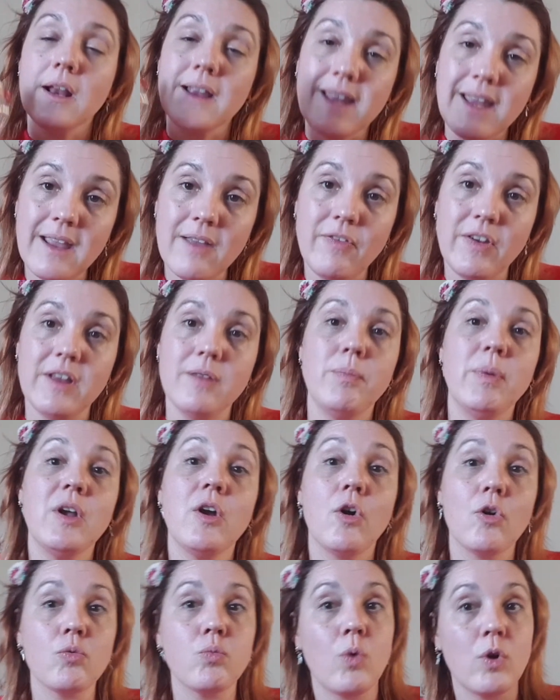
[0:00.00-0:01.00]
give it,
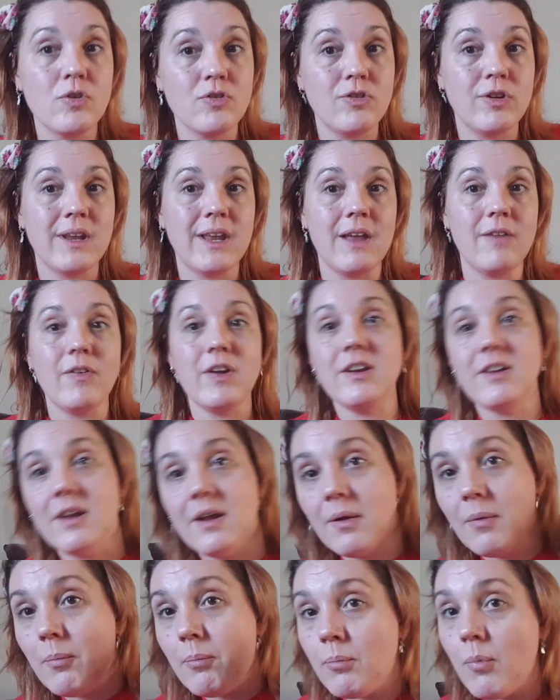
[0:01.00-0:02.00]
because once you give it,
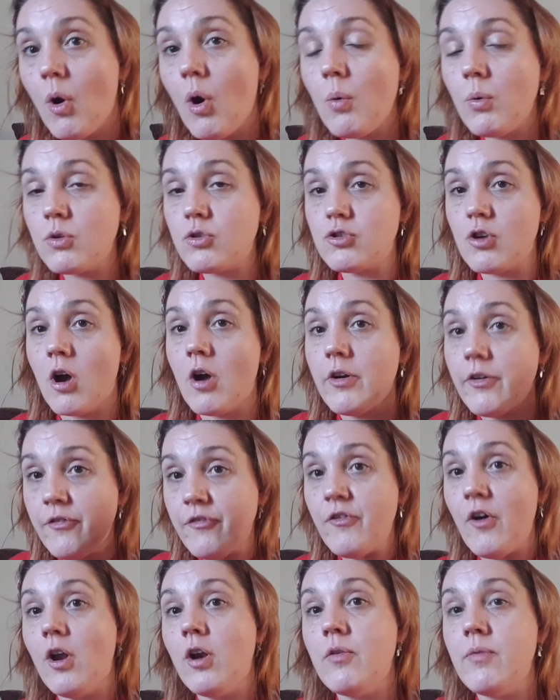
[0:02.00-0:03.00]
more will start to
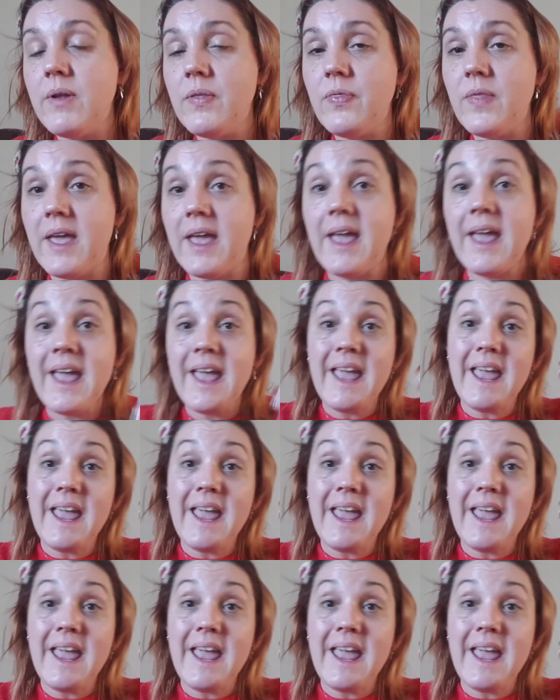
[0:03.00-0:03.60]
follow in there.